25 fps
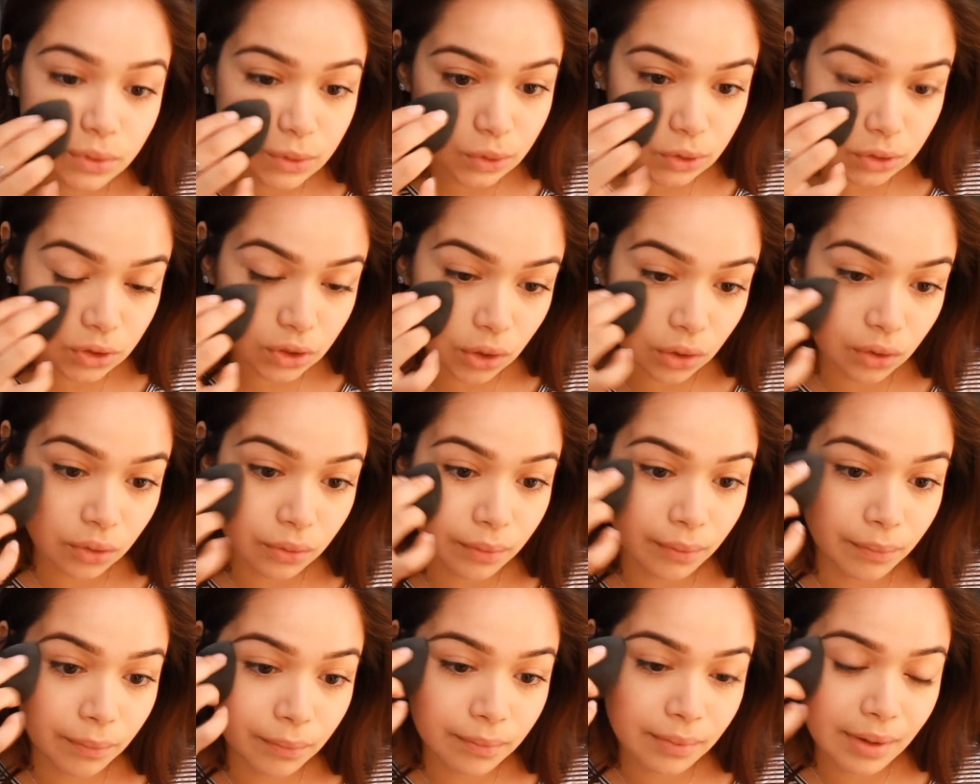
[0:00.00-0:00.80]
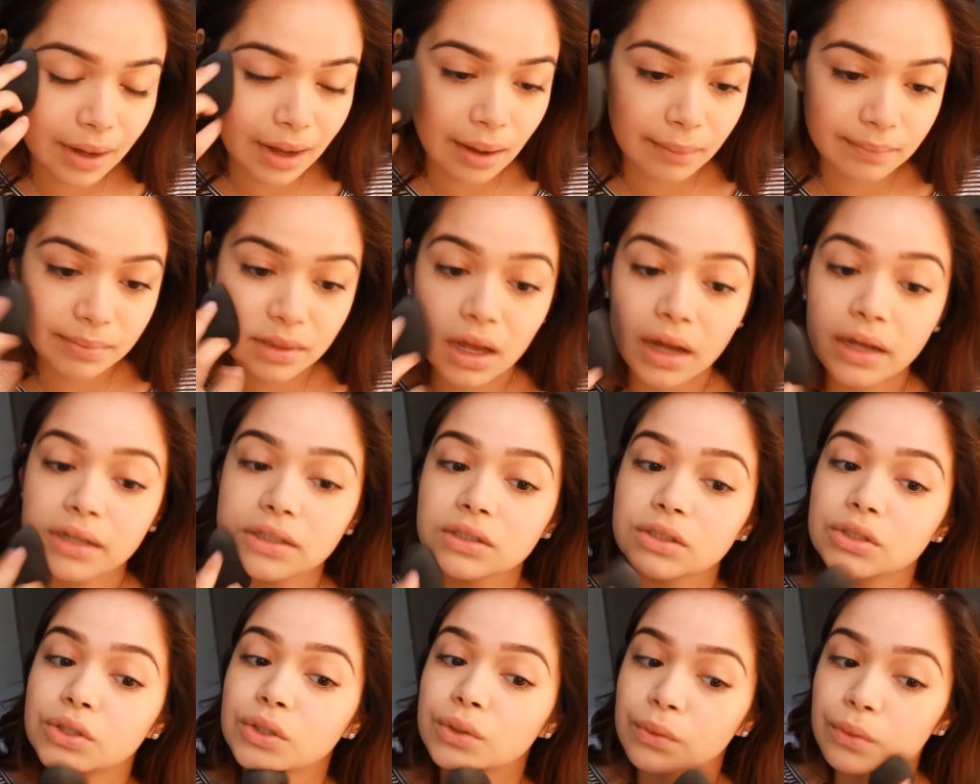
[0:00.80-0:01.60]
So I'm
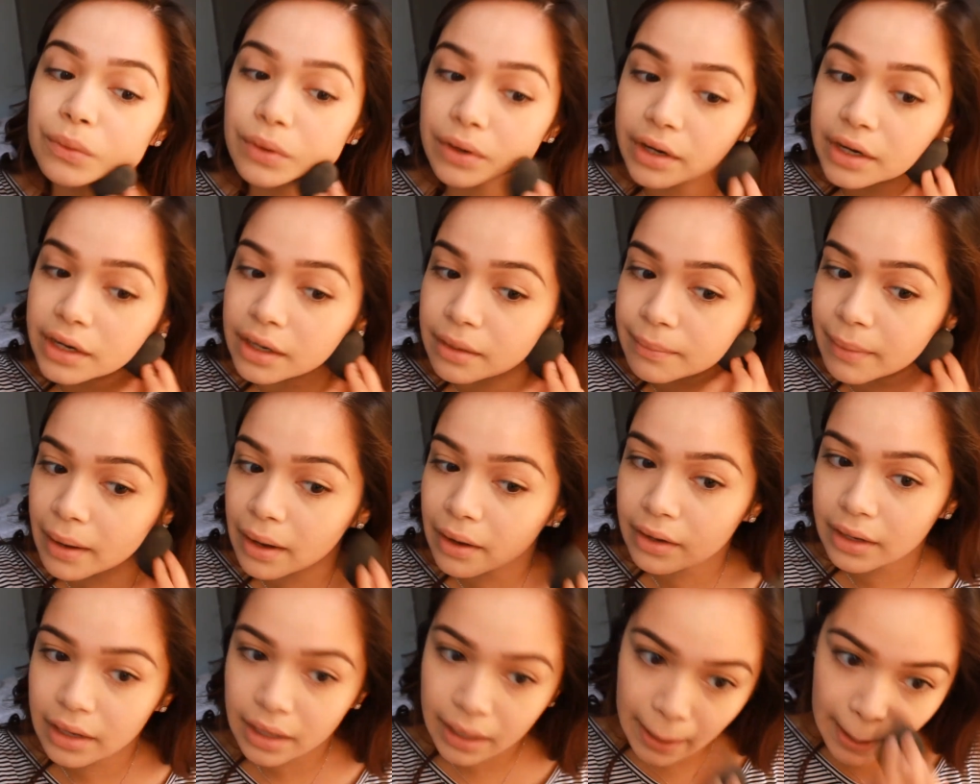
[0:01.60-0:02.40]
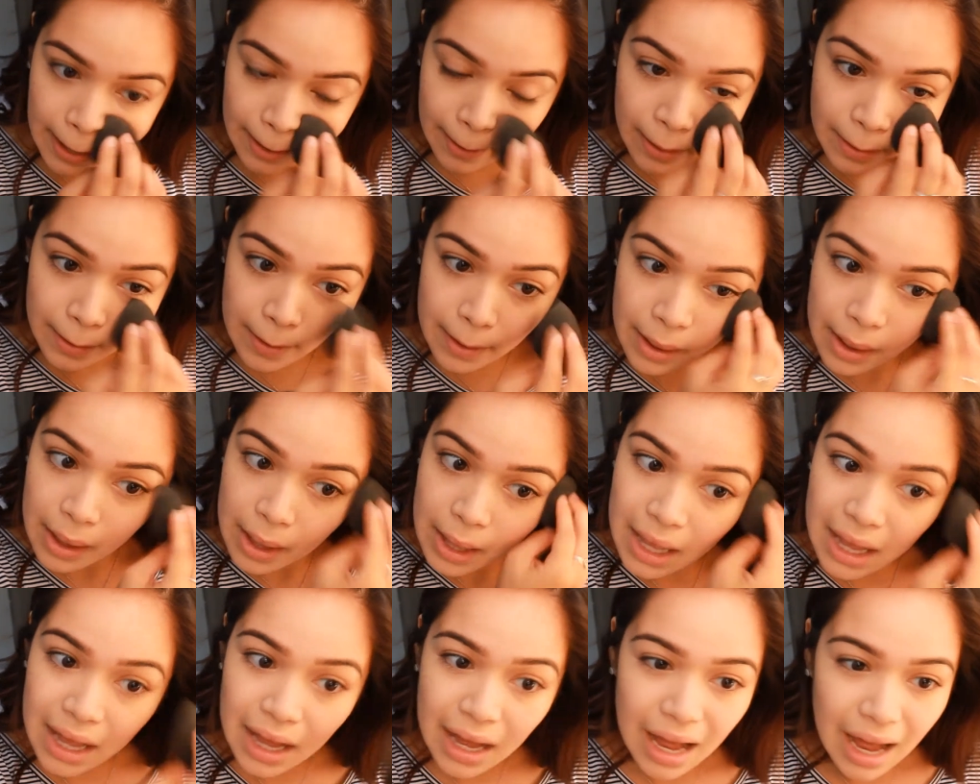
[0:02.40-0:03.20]
not too worried about it.
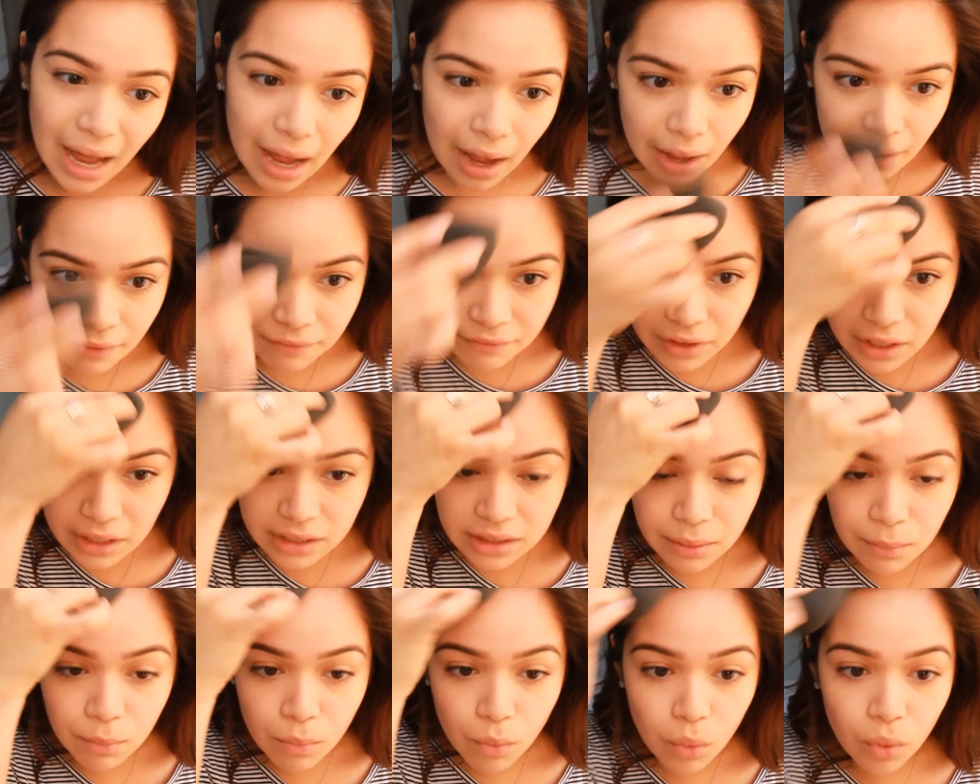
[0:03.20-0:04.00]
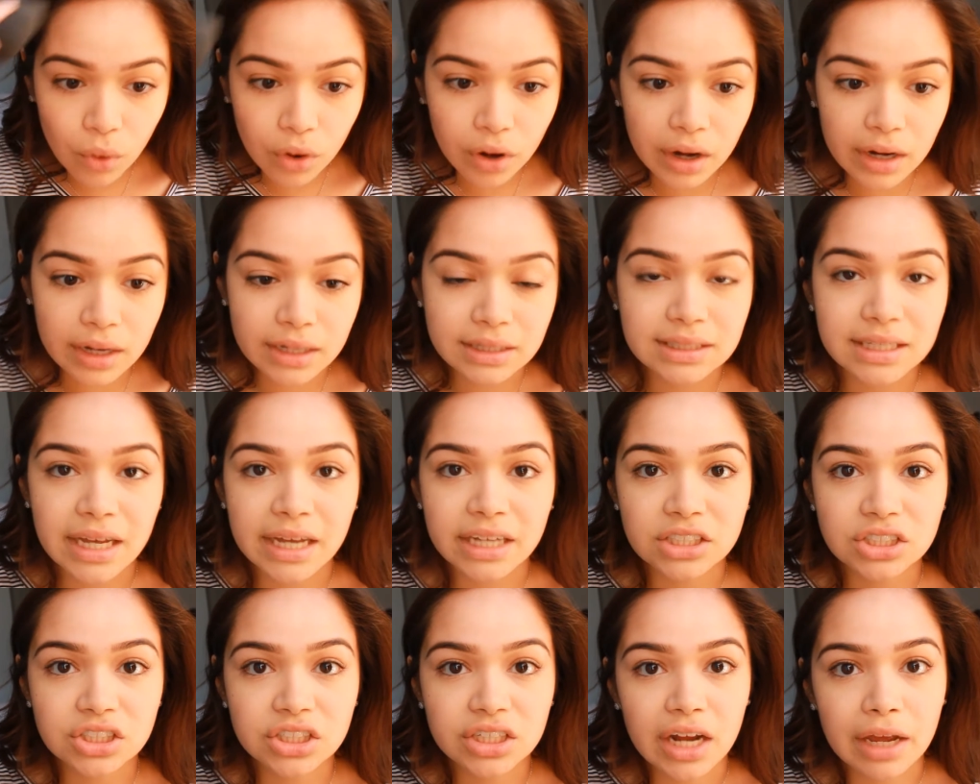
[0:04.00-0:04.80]
I feel like the more
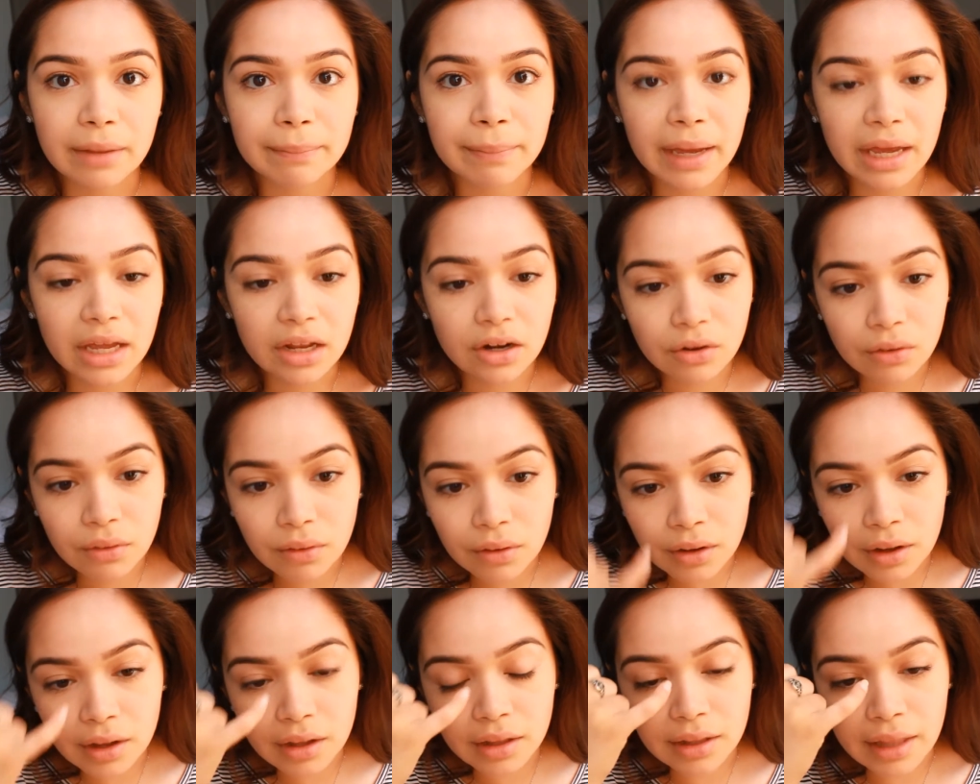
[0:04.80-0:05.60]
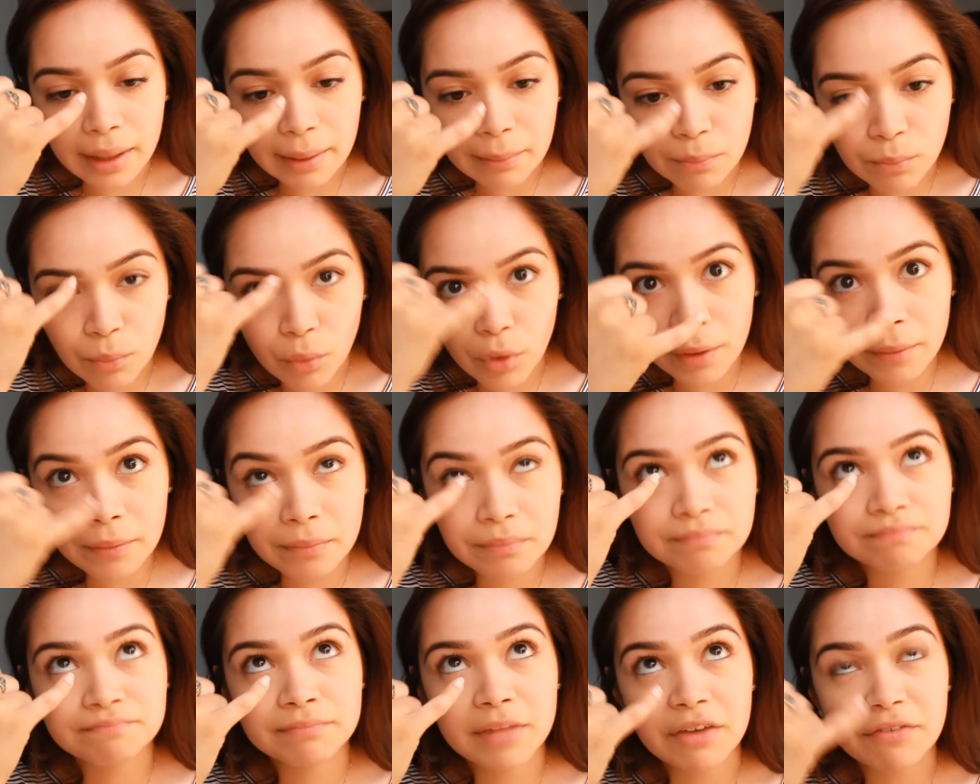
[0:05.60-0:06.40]
attention I pay to it,
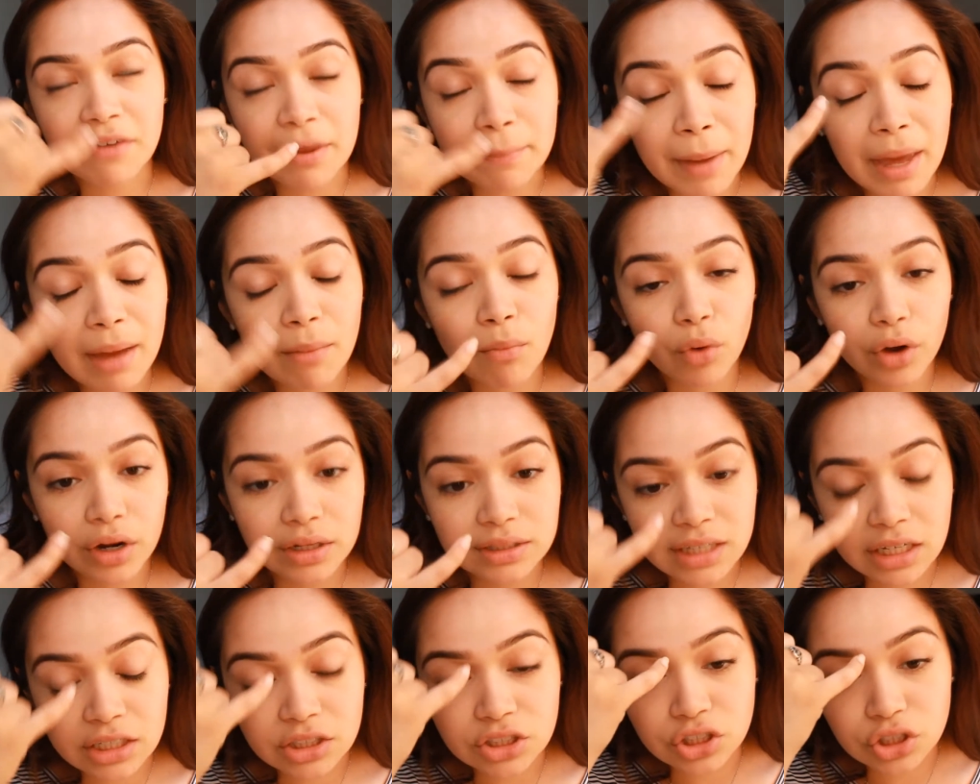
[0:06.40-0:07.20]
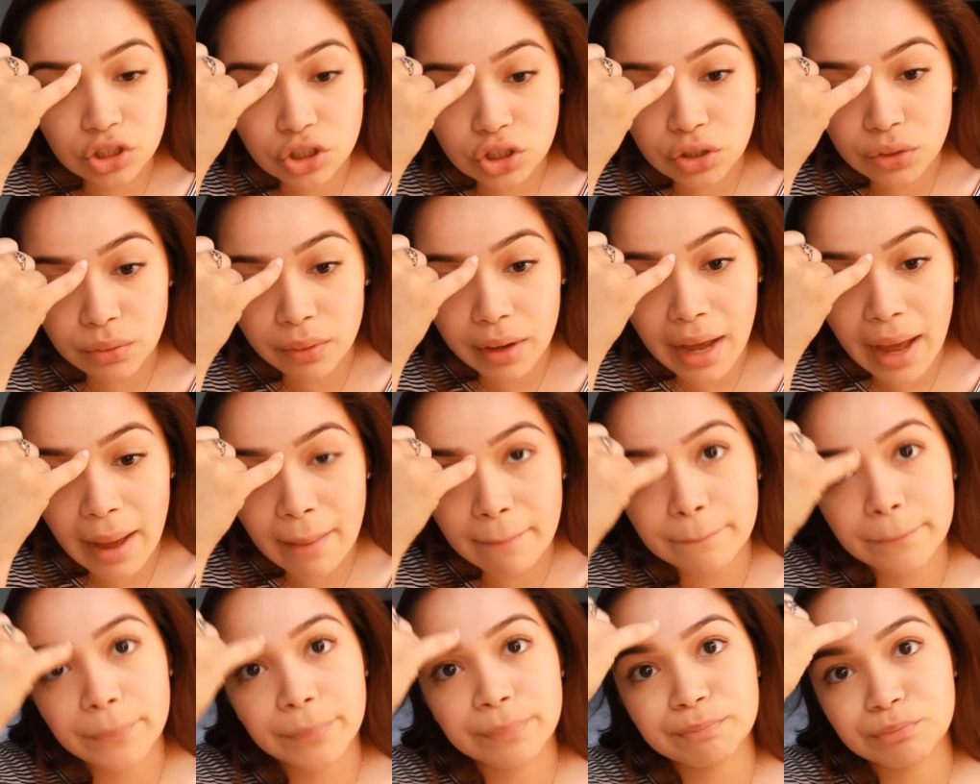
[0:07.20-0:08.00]
if I pay more attention to it
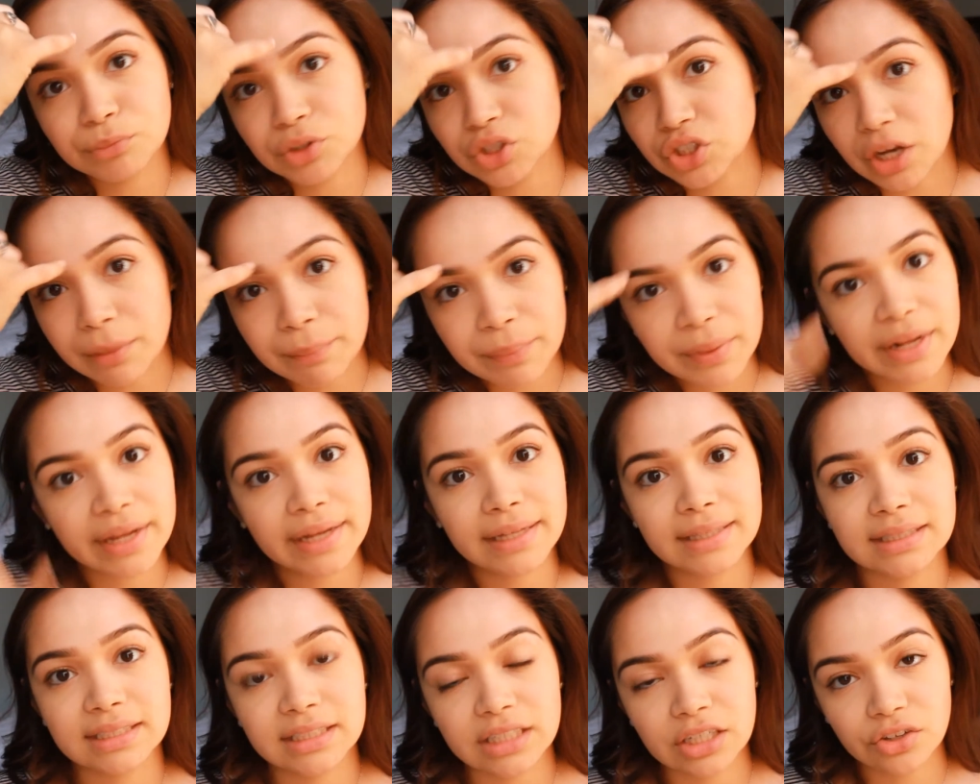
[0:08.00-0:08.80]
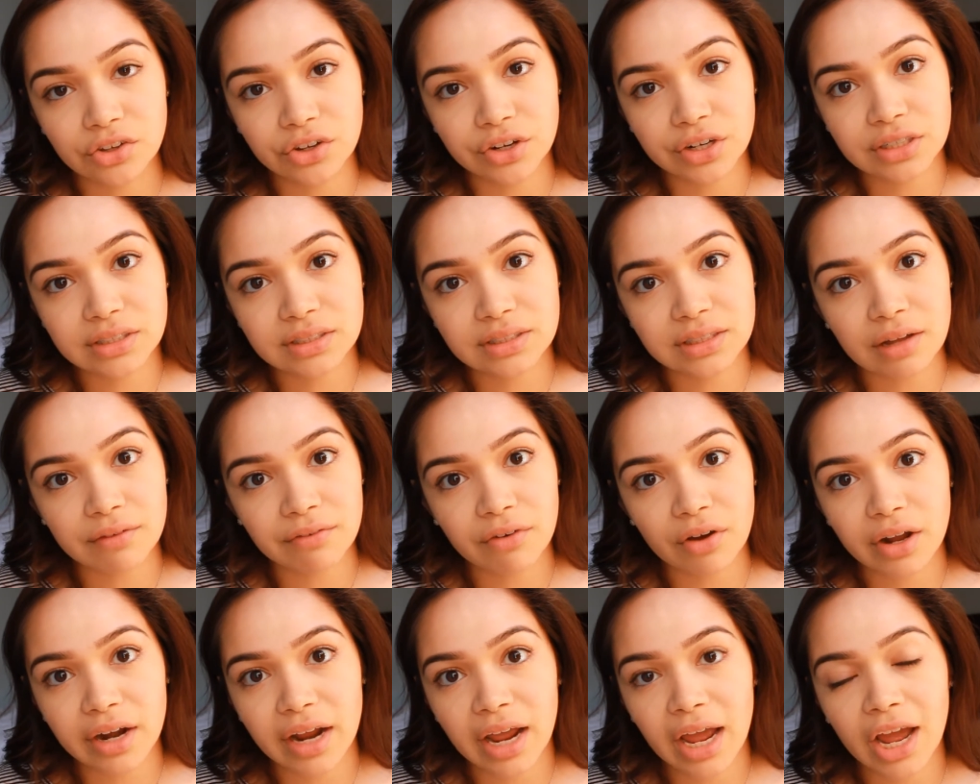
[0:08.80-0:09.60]
and start putting concealer and
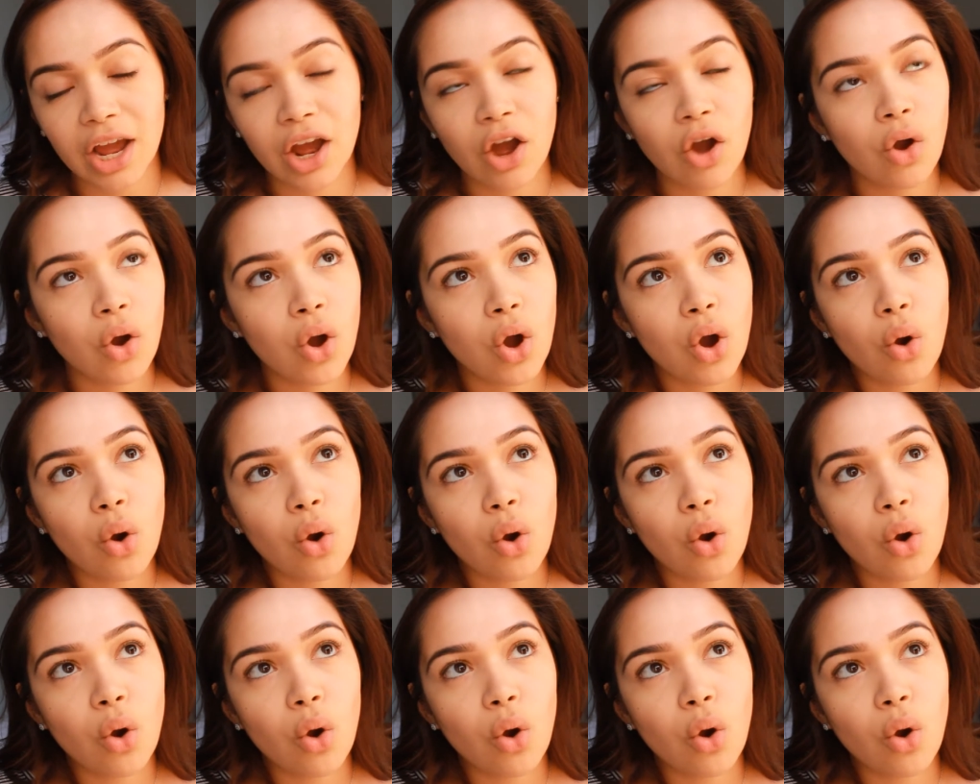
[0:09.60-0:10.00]
stuff on it,